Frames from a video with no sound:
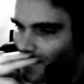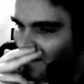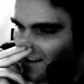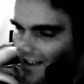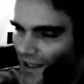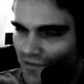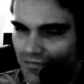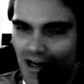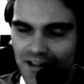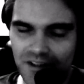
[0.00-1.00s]
just to keep it
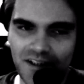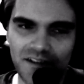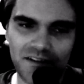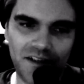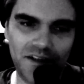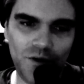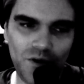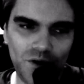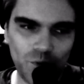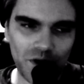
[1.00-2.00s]
fresh, because
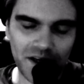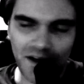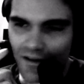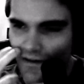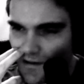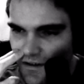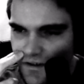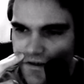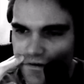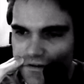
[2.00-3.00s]
you're working on
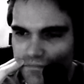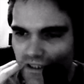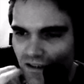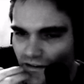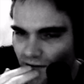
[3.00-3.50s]
something